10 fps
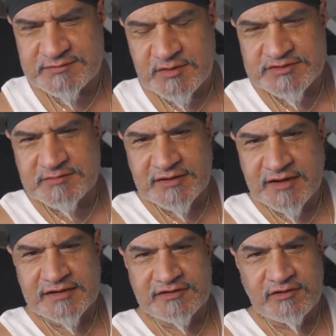It's supposed to be
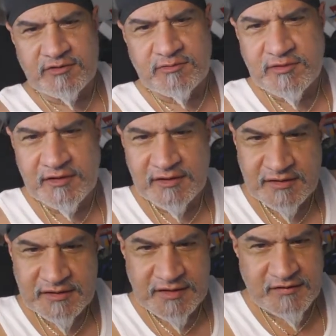like
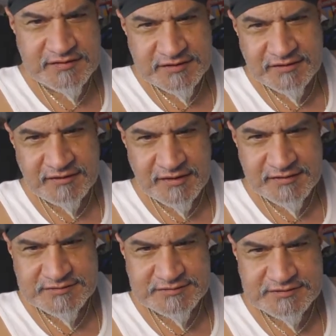and
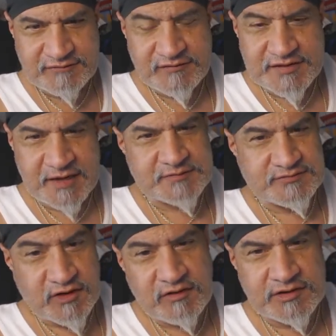there's different types
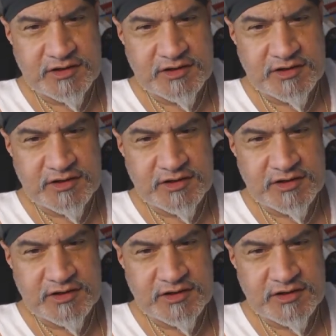of drawing.